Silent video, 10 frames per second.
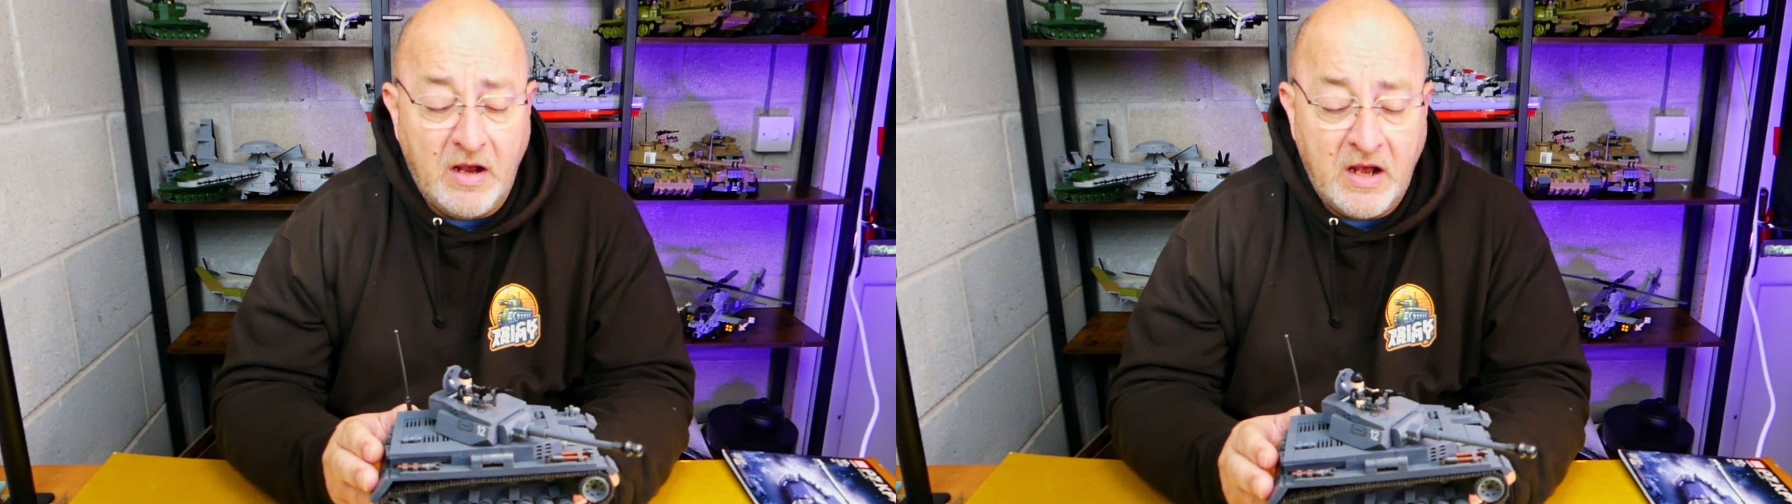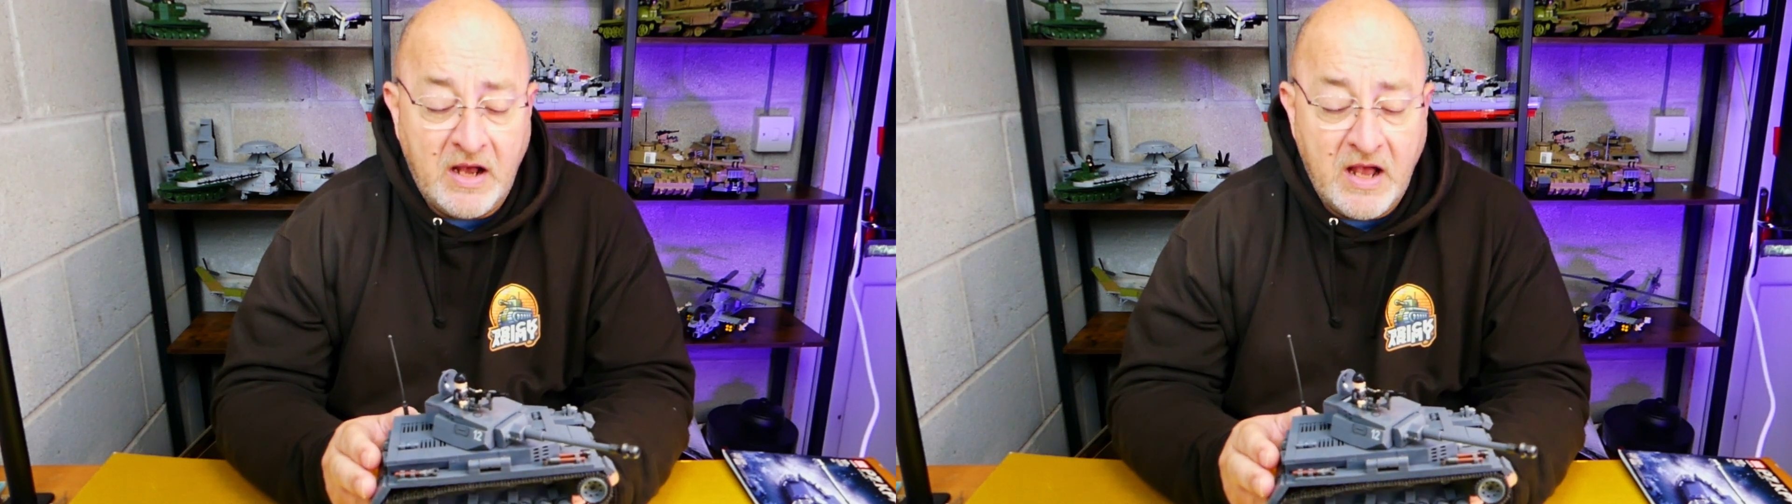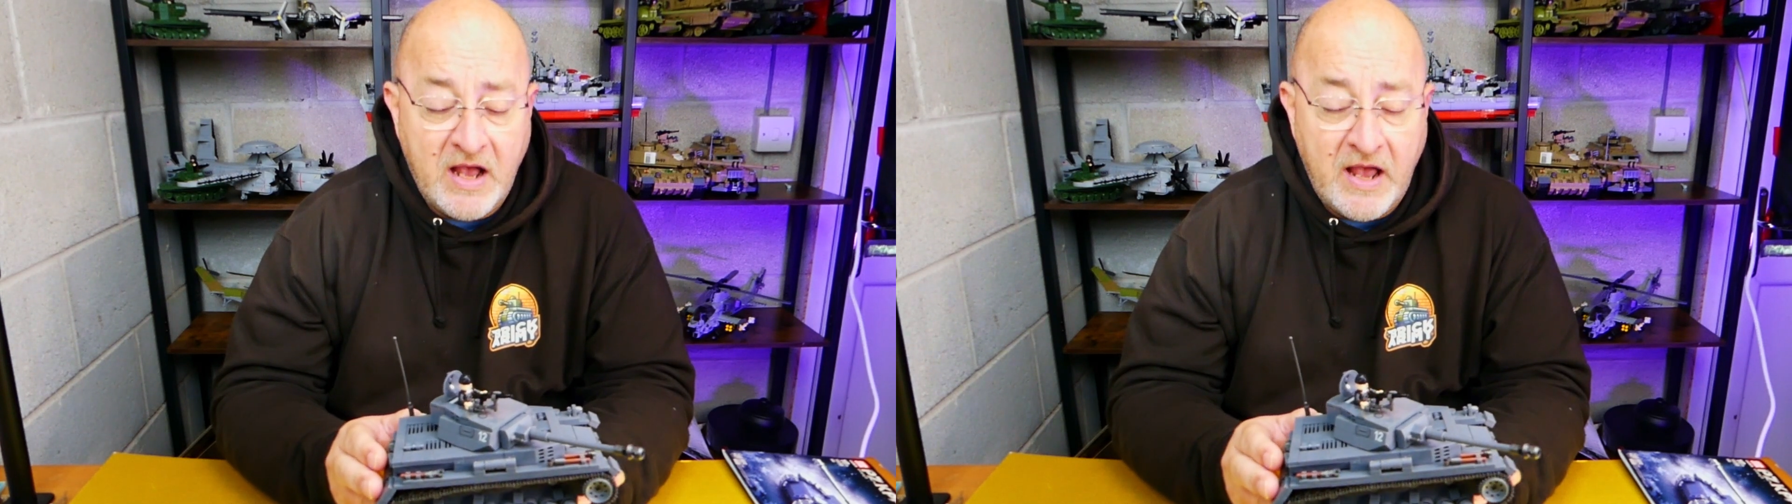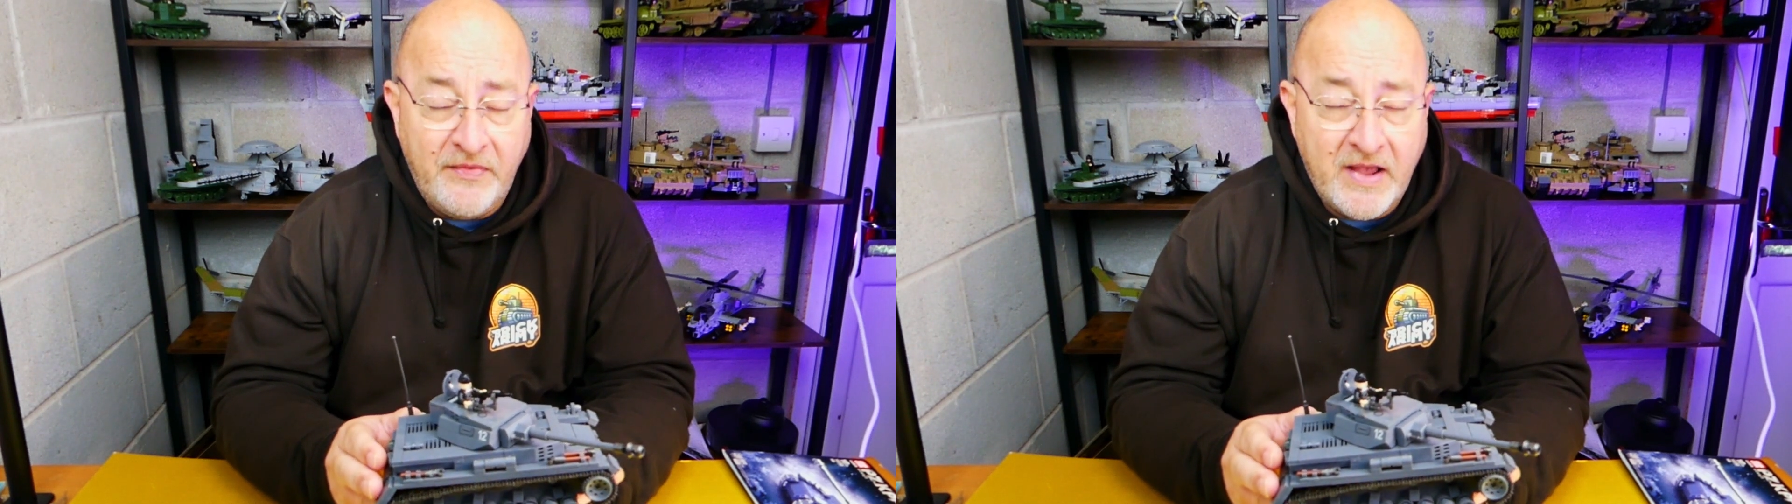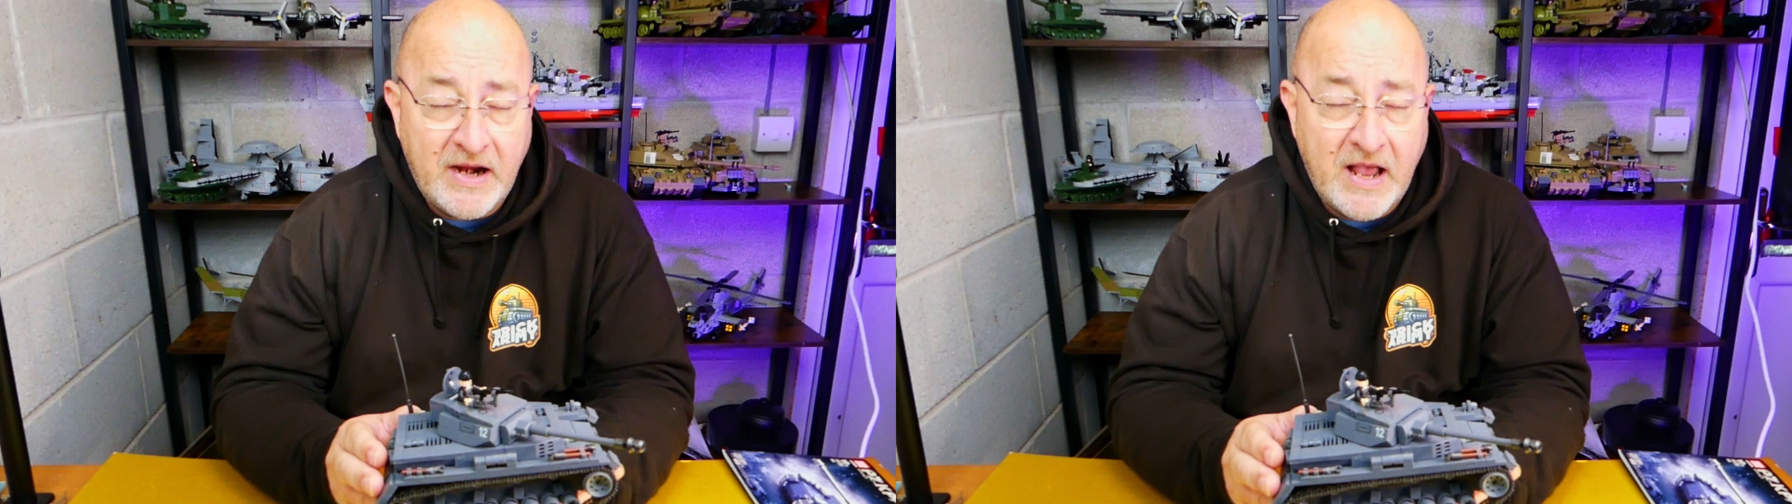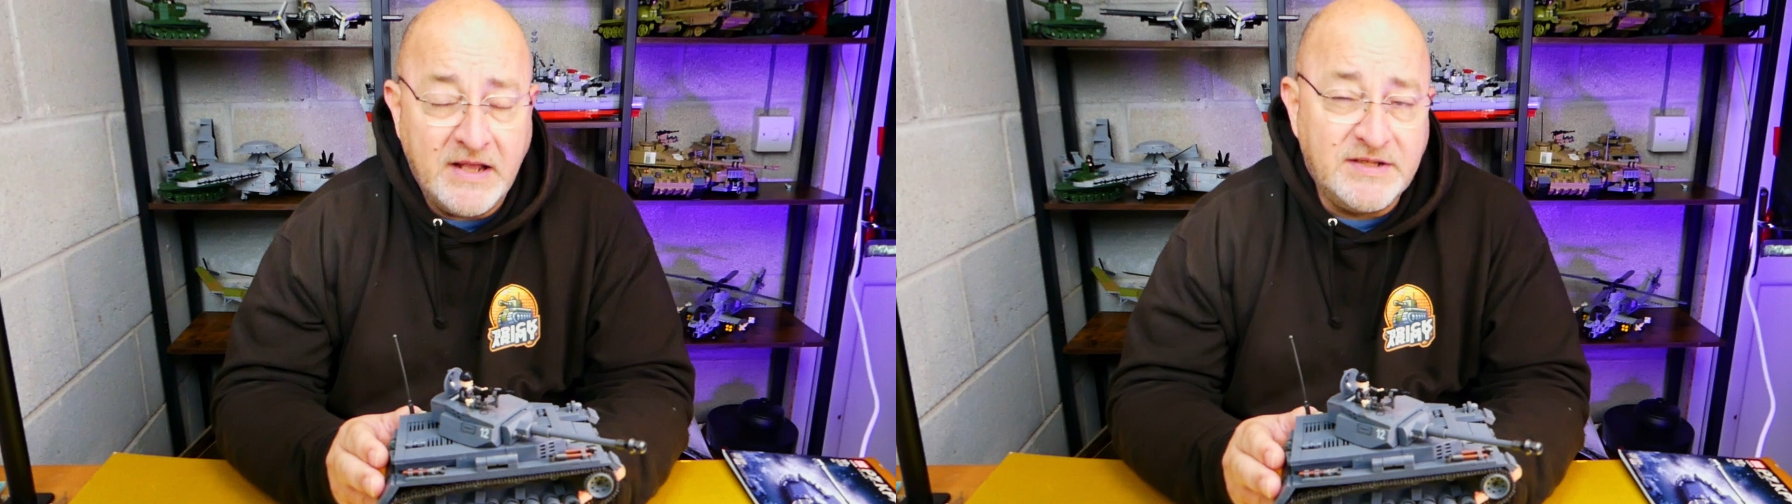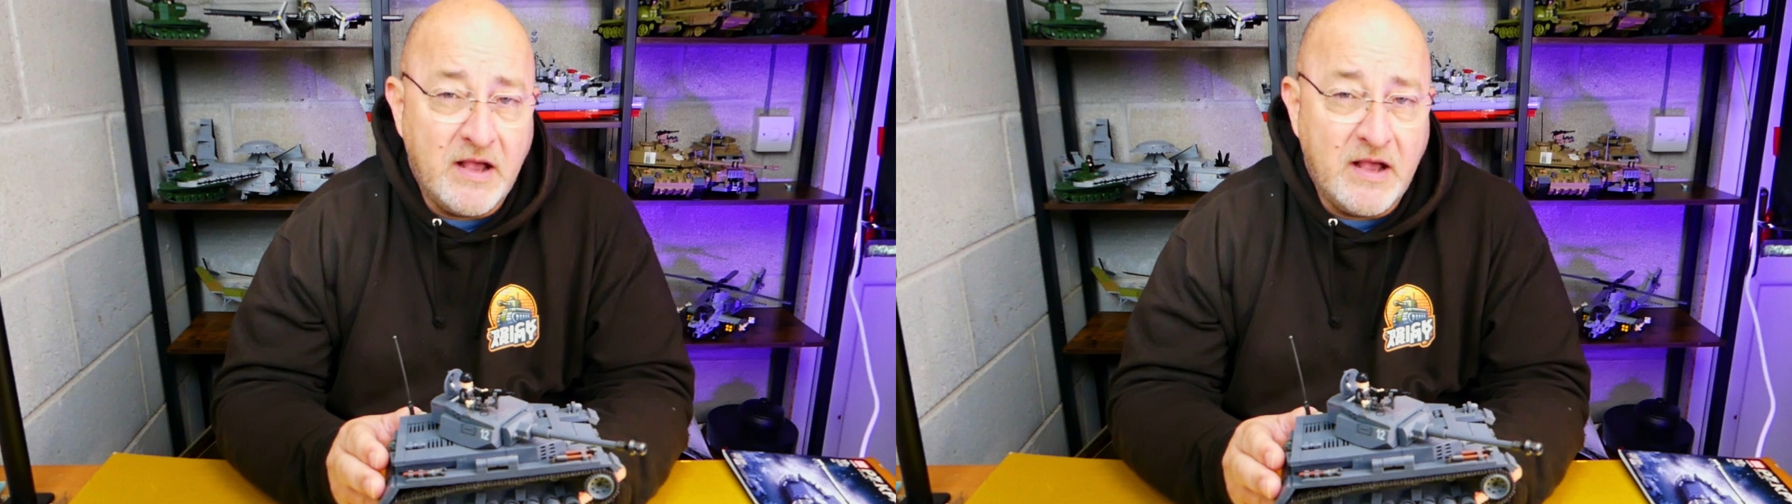and that has